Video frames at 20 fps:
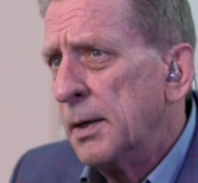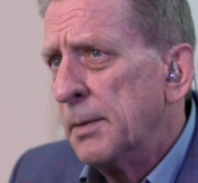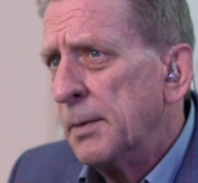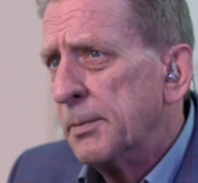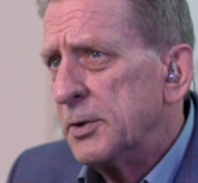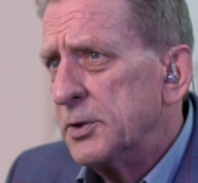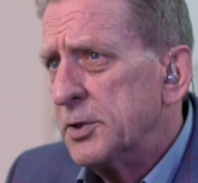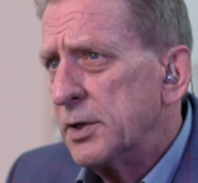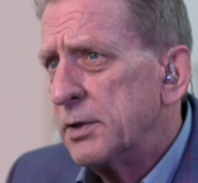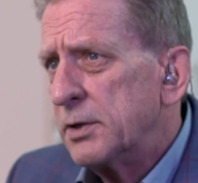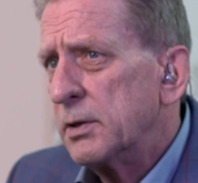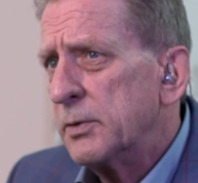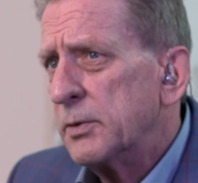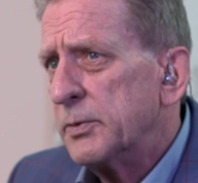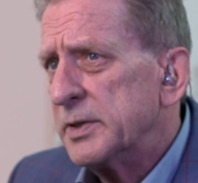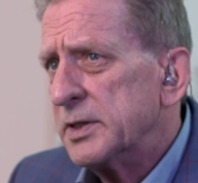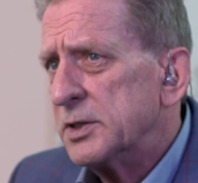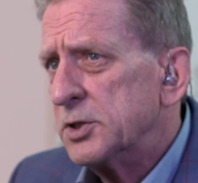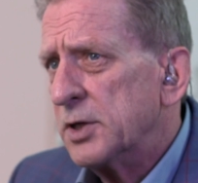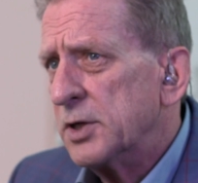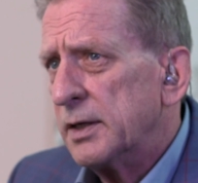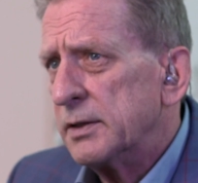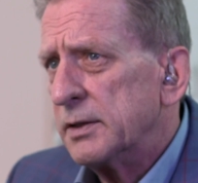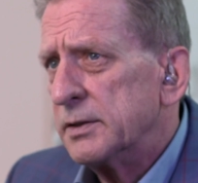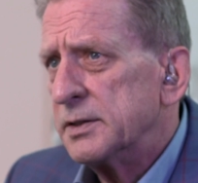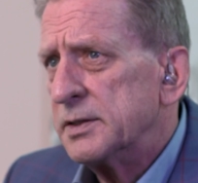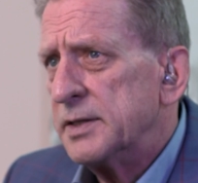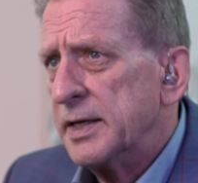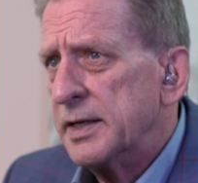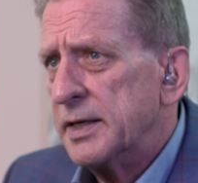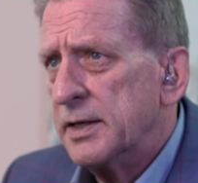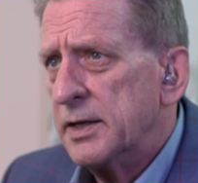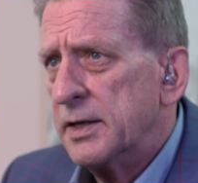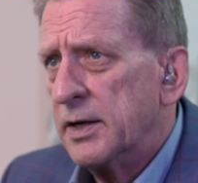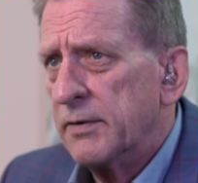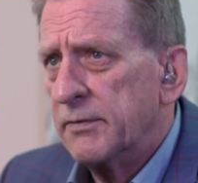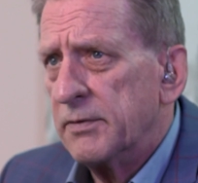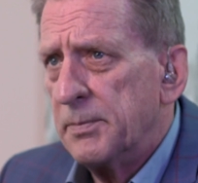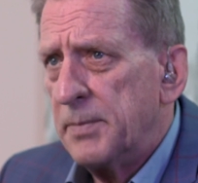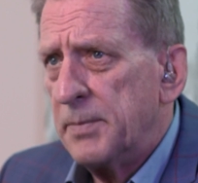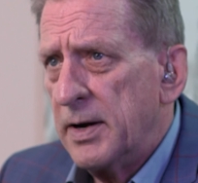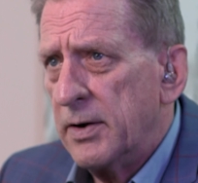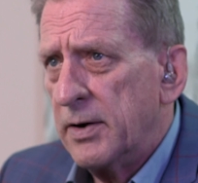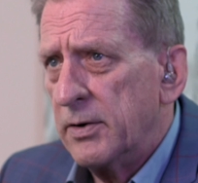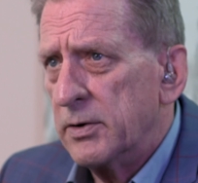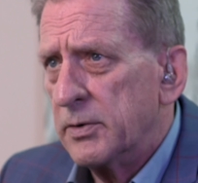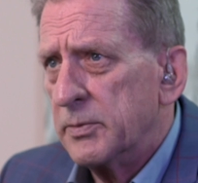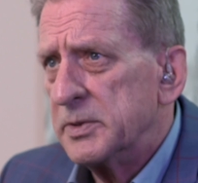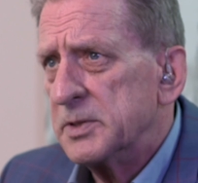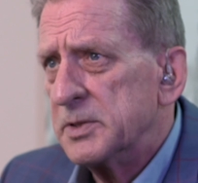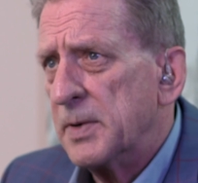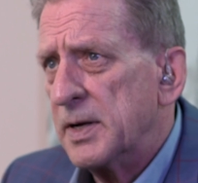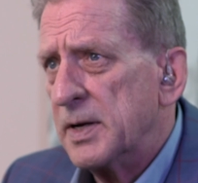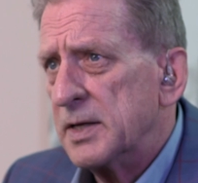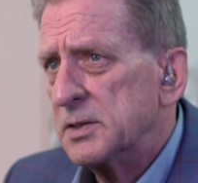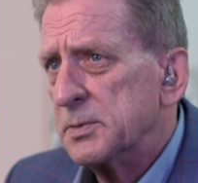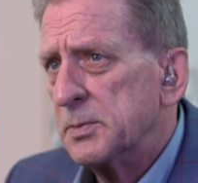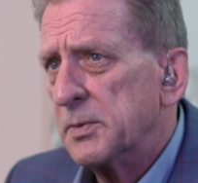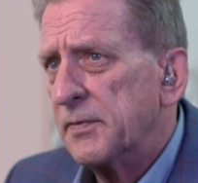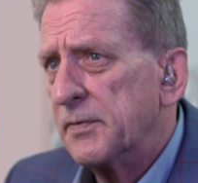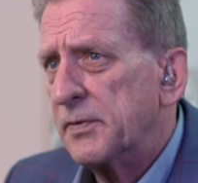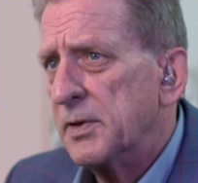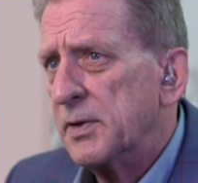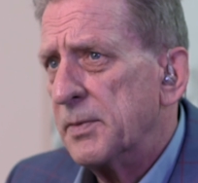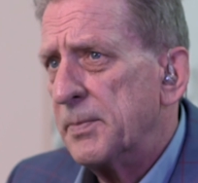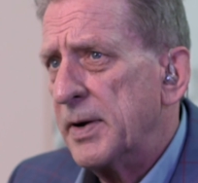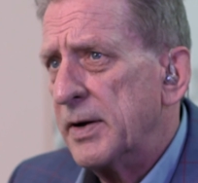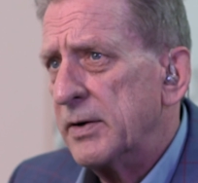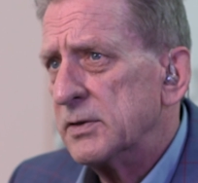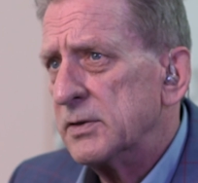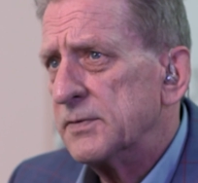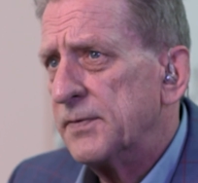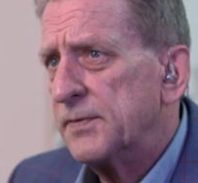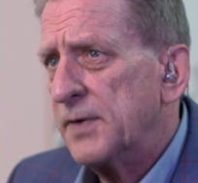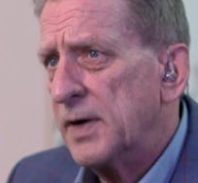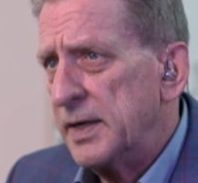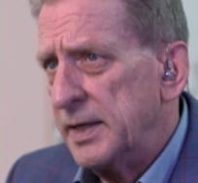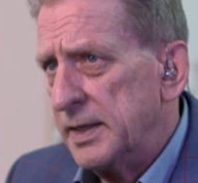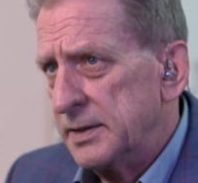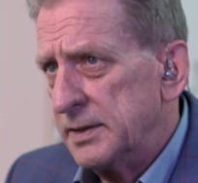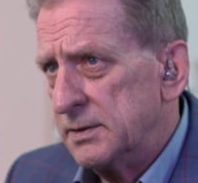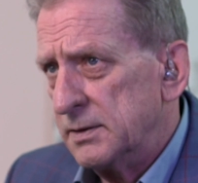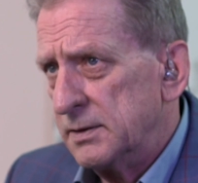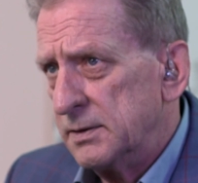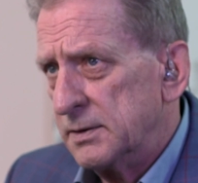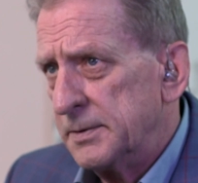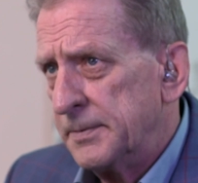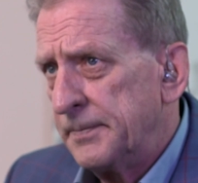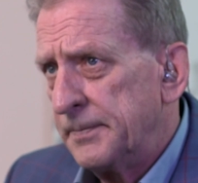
particularly when the child is taking care of the parent or responsible for the parent's finances.